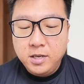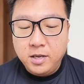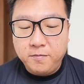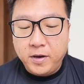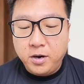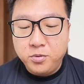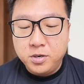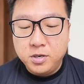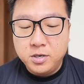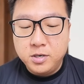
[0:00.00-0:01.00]
if
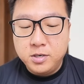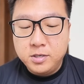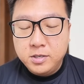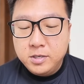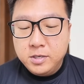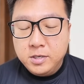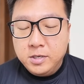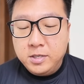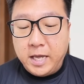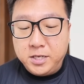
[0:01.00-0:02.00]
our
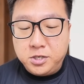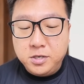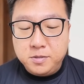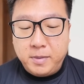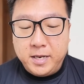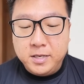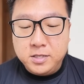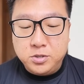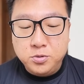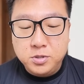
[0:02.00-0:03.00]
Nature's
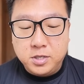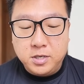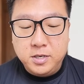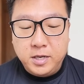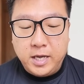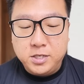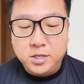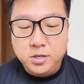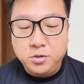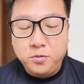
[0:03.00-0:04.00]
Madness user
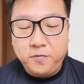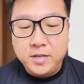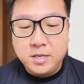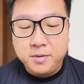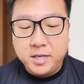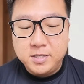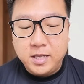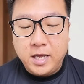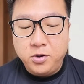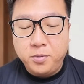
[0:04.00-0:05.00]
actually do face up against
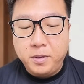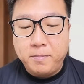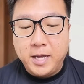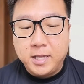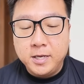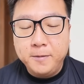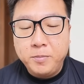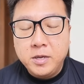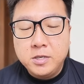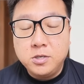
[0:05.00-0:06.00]
it, it will be better.
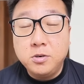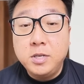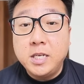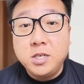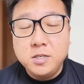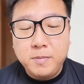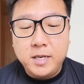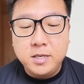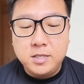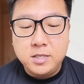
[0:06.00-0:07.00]
So Nature's
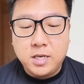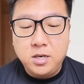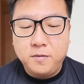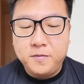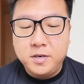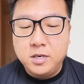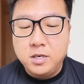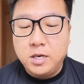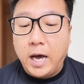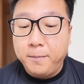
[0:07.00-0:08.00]
Madness is kind of
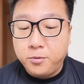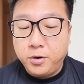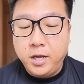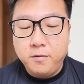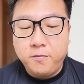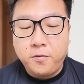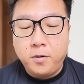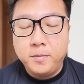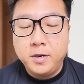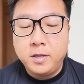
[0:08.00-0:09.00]
a upgrade
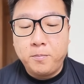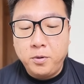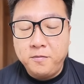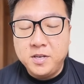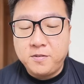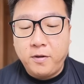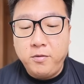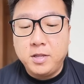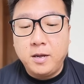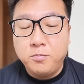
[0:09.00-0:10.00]
from the previous
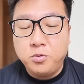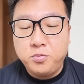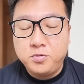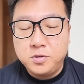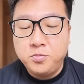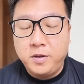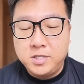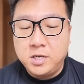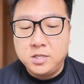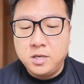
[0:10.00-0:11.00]
Fairy type moves,
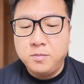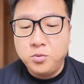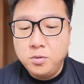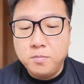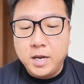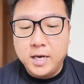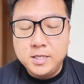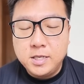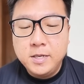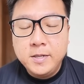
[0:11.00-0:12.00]
which is
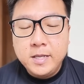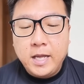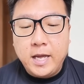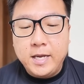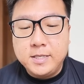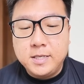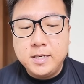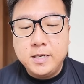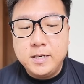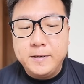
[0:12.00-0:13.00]
Moonblast. As
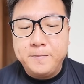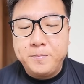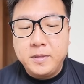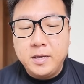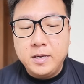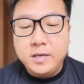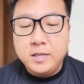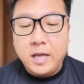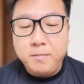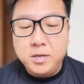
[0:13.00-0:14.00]

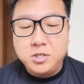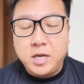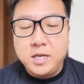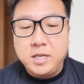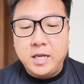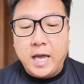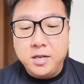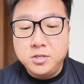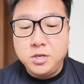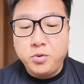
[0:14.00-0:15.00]
the damage and the
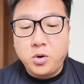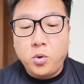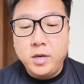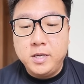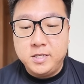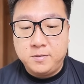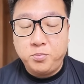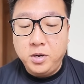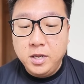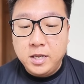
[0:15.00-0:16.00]
energy required is
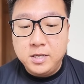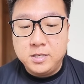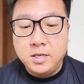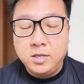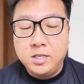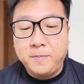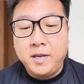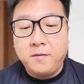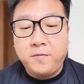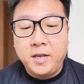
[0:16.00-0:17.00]
pretty decent,
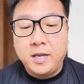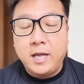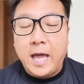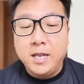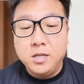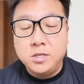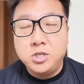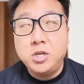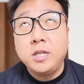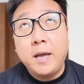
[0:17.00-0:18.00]
despite the fact that
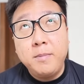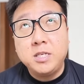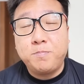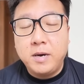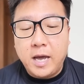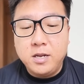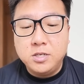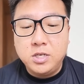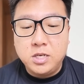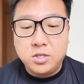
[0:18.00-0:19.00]
damage per
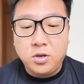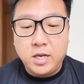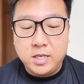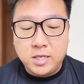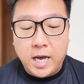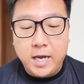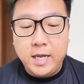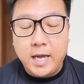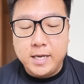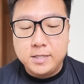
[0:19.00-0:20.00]
energy is not as
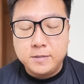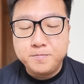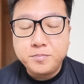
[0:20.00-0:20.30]
high as